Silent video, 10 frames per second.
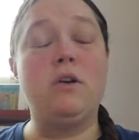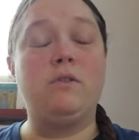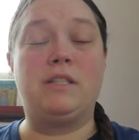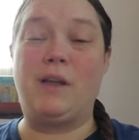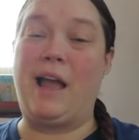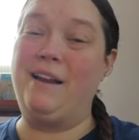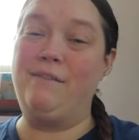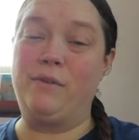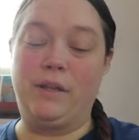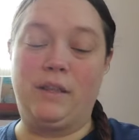Oh, see, I
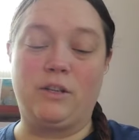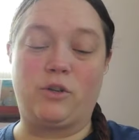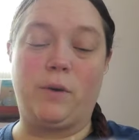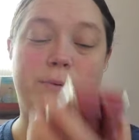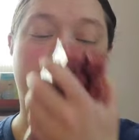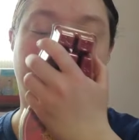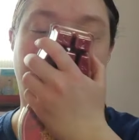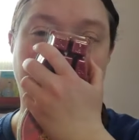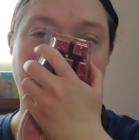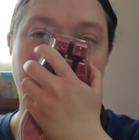didn't even read the description
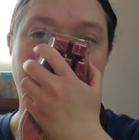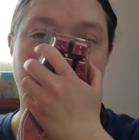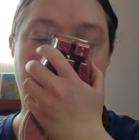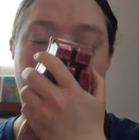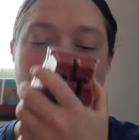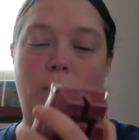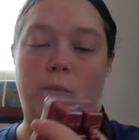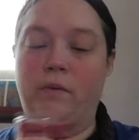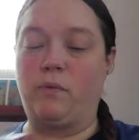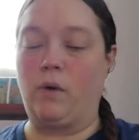
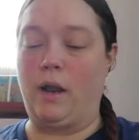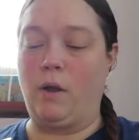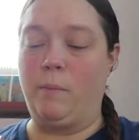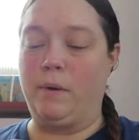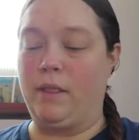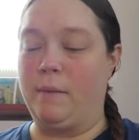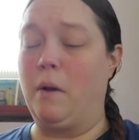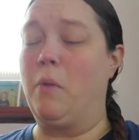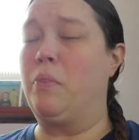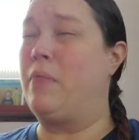before I opened them.
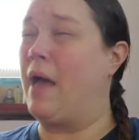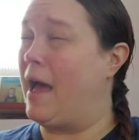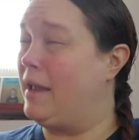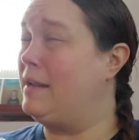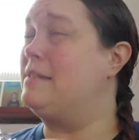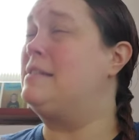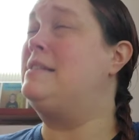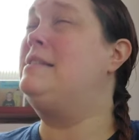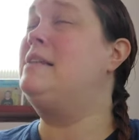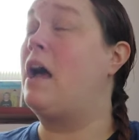That is
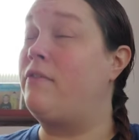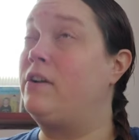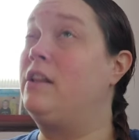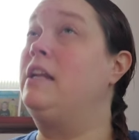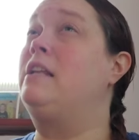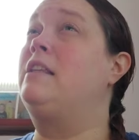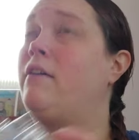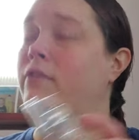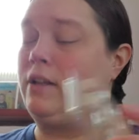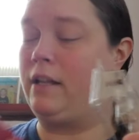definitely,
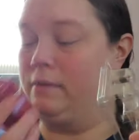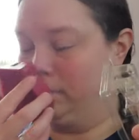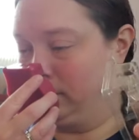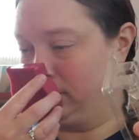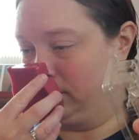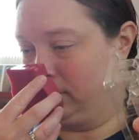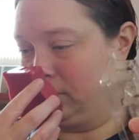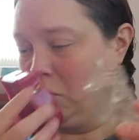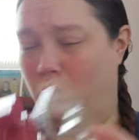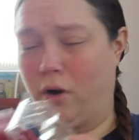definitely
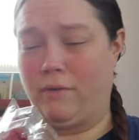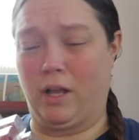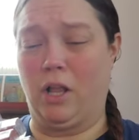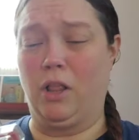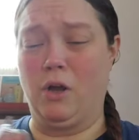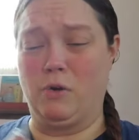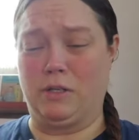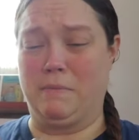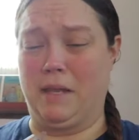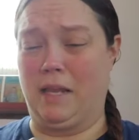more of a cologne
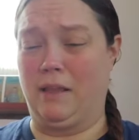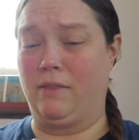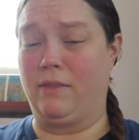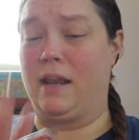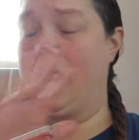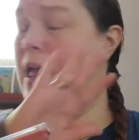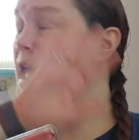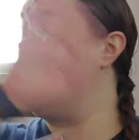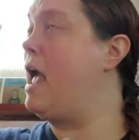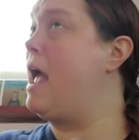to me than
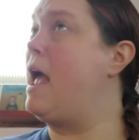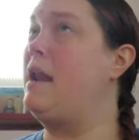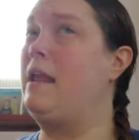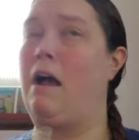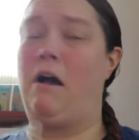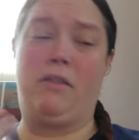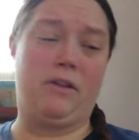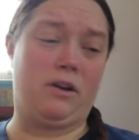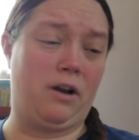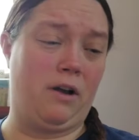any
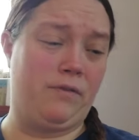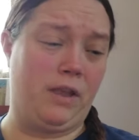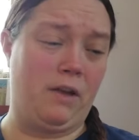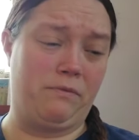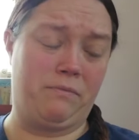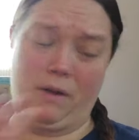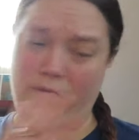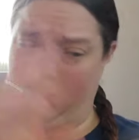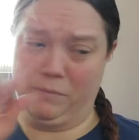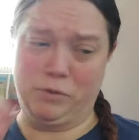other of the
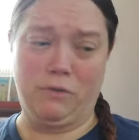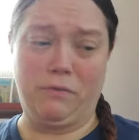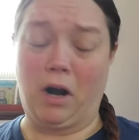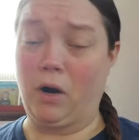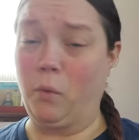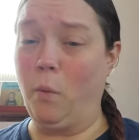of them so far.